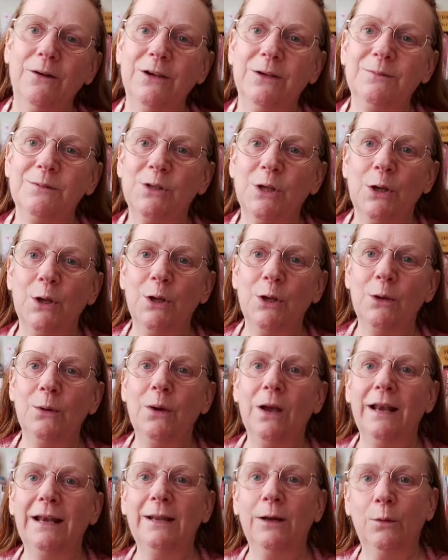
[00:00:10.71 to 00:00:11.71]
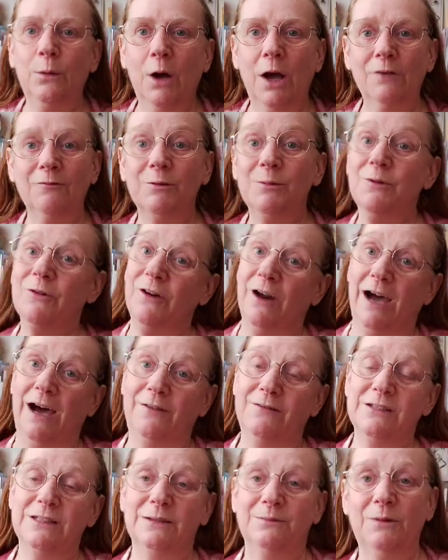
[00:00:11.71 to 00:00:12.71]
welcome to Little Workroom
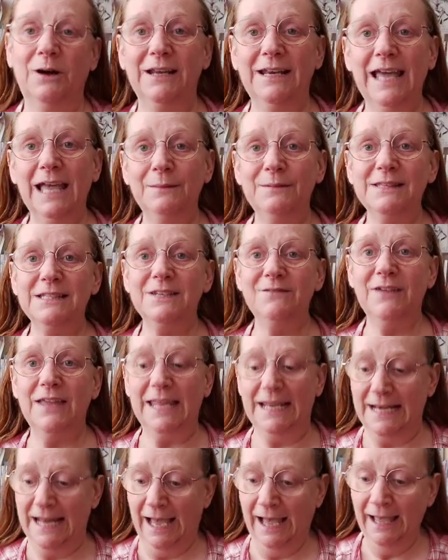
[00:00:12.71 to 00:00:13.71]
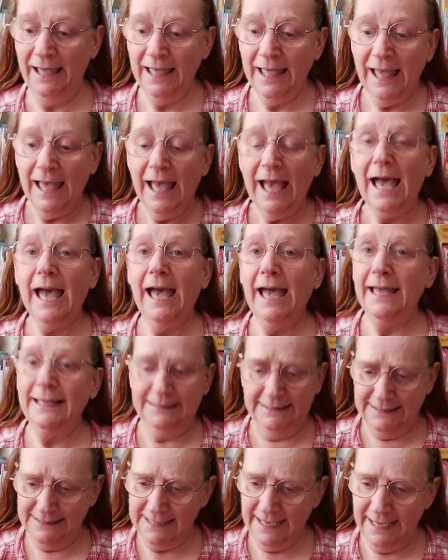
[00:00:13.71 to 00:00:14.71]
Crafts. My name is Davina
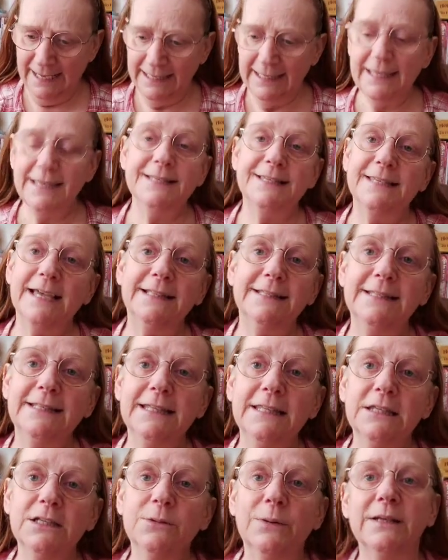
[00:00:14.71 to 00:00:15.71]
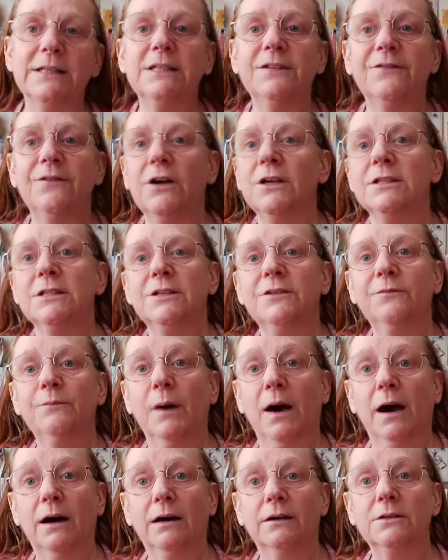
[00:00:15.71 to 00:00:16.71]
and today is Saturday the 21st
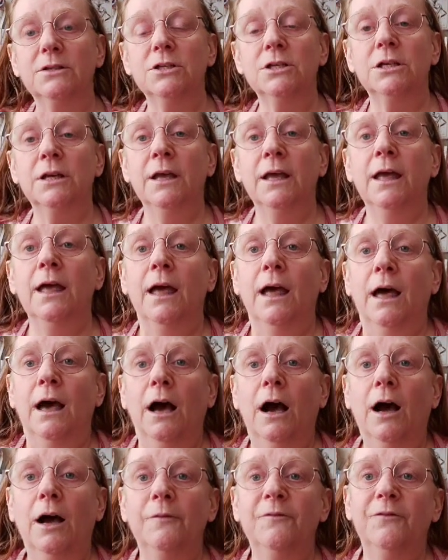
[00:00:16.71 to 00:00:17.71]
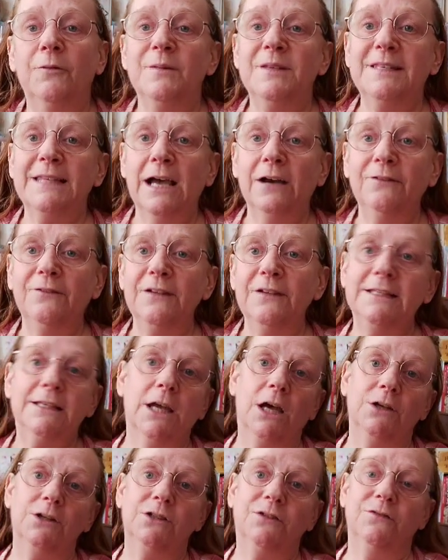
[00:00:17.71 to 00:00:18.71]
of March. I'm from the
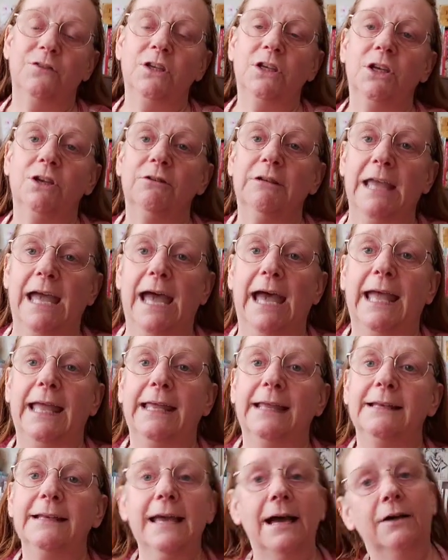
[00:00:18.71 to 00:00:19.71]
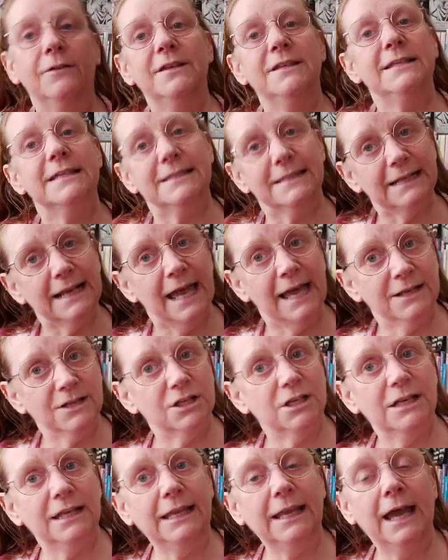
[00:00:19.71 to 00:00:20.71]
southeast coast of the UK. Now this isn't
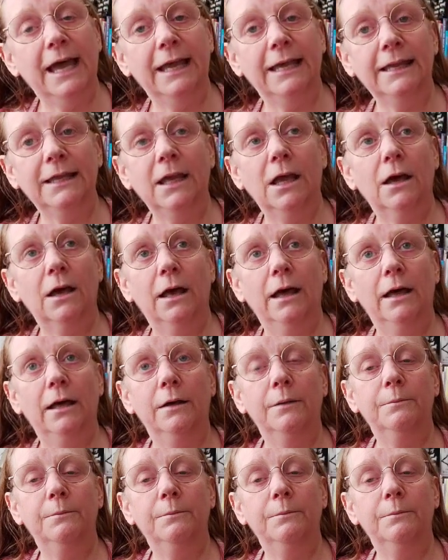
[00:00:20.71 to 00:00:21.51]
actually a